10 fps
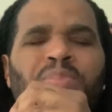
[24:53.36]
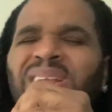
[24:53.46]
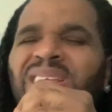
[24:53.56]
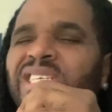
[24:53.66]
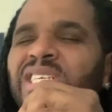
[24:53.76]
The
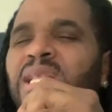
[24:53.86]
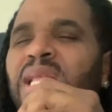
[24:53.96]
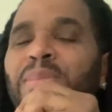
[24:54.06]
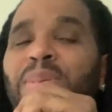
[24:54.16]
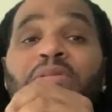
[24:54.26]

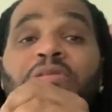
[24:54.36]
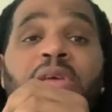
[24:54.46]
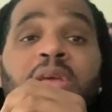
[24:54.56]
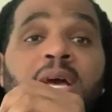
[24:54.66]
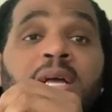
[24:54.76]
politician take people
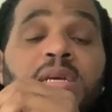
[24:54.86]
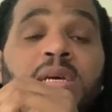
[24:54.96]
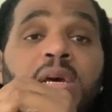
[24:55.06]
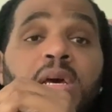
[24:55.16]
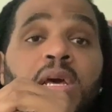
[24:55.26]
for
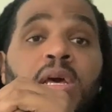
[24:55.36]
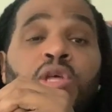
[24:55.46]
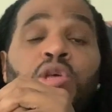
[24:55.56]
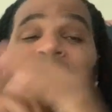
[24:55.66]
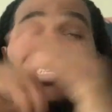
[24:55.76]
idiot.
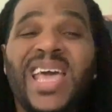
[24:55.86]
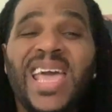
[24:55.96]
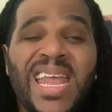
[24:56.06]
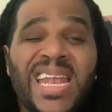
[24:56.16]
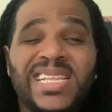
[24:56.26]
You
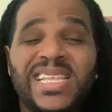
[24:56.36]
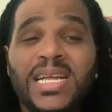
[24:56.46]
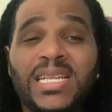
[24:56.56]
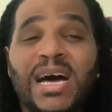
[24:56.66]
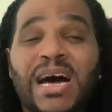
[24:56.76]
say
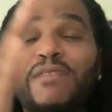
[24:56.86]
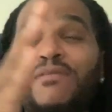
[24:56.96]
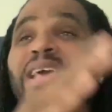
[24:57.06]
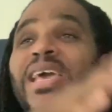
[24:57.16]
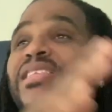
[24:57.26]
anything at
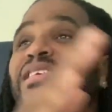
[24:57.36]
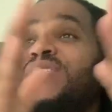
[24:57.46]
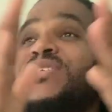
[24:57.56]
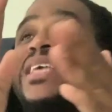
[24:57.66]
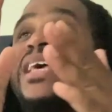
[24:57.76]
all to get
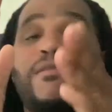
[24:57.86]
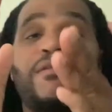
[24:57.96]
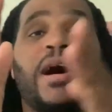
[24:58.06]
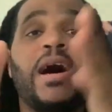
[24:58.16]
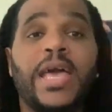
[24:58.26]

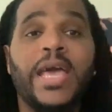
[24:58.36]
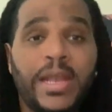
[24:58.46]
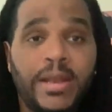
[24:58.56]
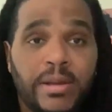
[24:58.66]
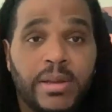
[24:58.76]
yourself
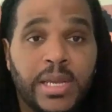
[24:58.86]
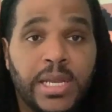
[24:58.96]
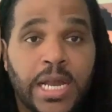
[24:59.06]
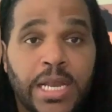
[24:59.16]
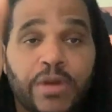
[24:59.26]
ahead
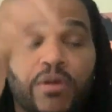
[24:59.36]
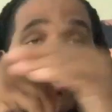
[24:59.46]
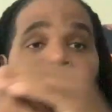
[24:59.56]
in the